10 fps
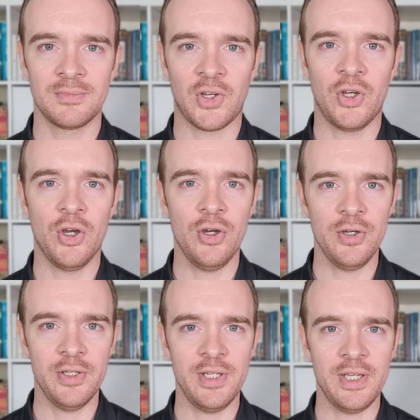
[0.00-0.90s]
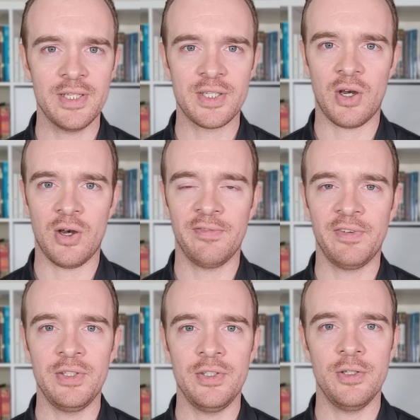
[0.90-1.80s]
Could is
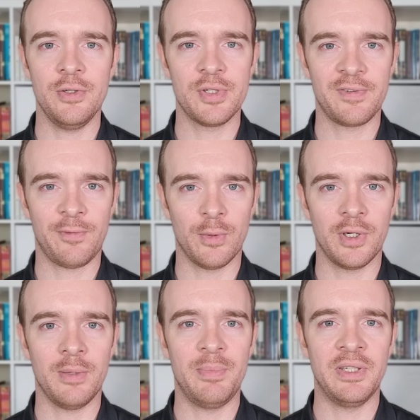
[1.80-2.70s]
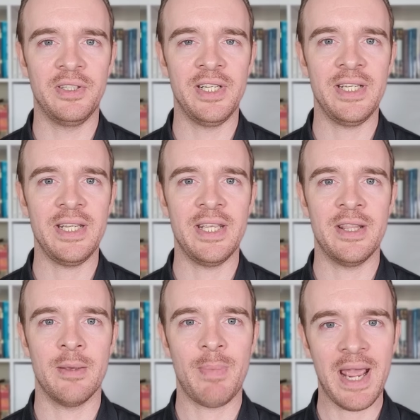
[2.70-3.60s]
often used for ability
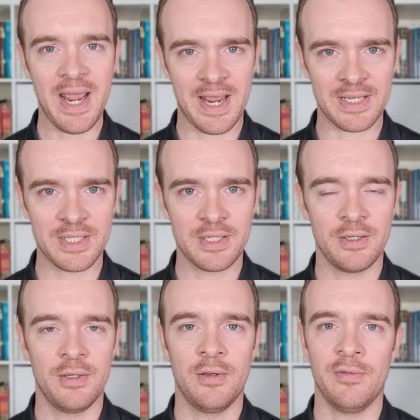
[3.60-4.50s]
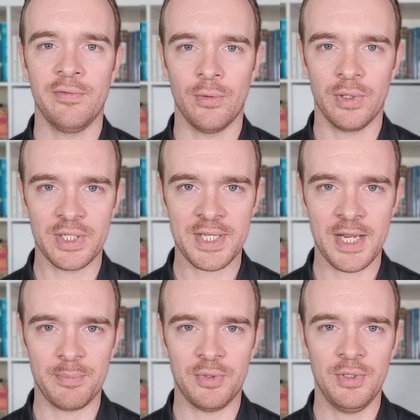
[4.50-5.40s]
in the past. For
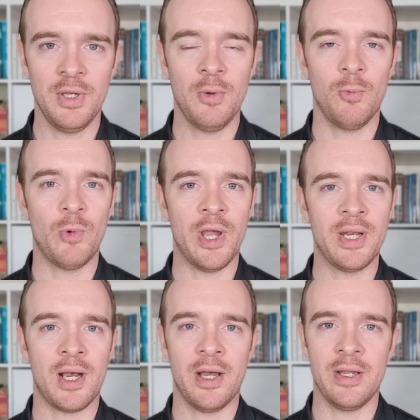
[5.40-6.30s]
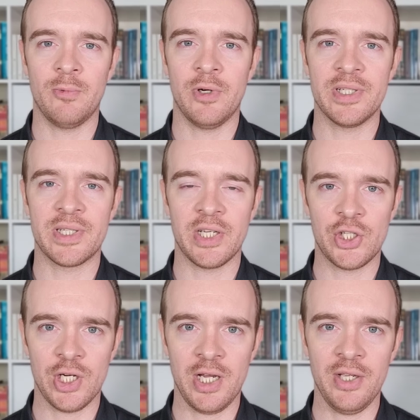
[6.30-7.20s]
example, when I was a
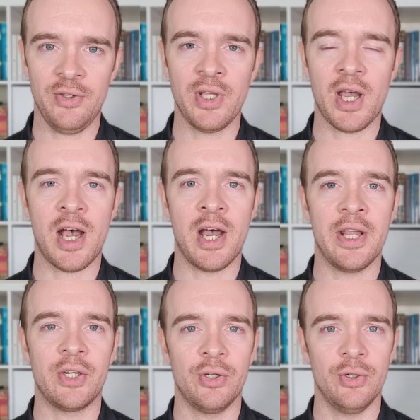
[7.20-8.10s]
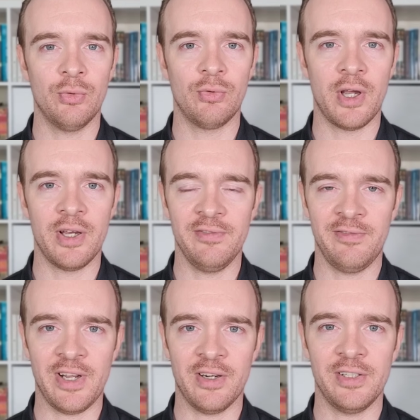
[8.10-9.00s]
child, I could run
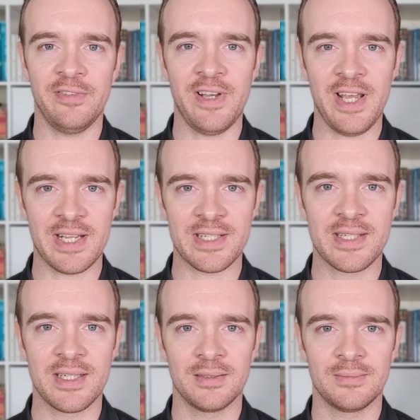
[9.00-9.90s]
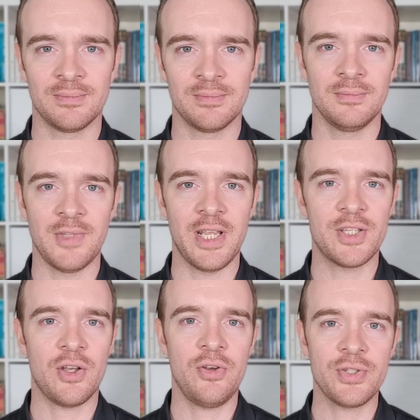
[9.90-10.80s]
very fast.
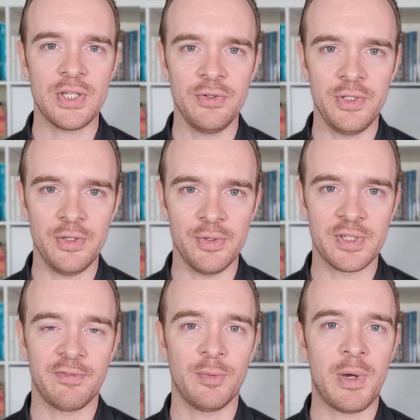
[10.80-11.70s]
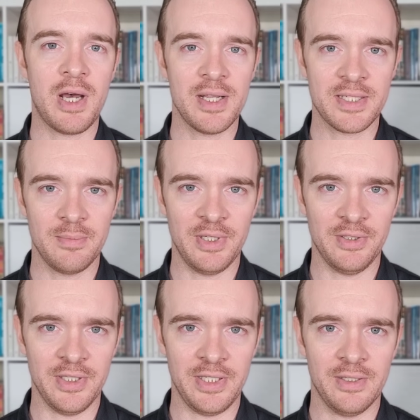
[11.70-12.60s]
It's also used for
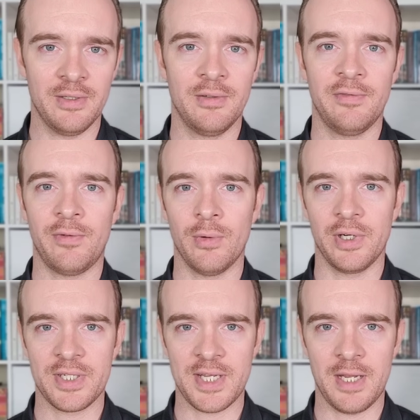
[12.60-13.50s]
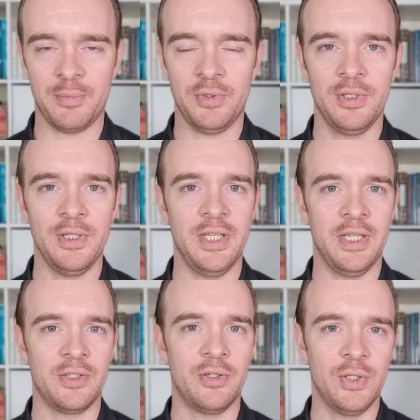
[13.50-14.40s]
possibility. For example,
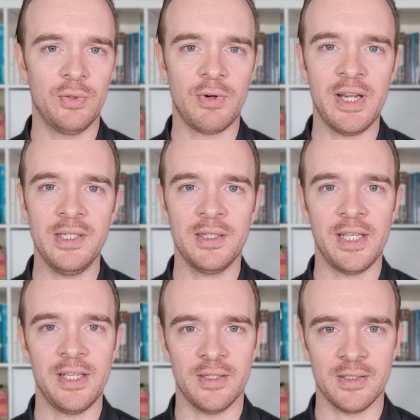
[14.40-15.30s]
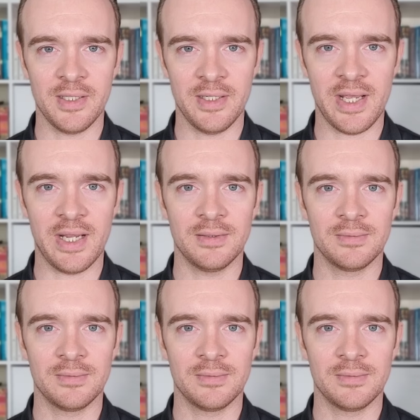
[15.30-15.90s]
it could rain later today.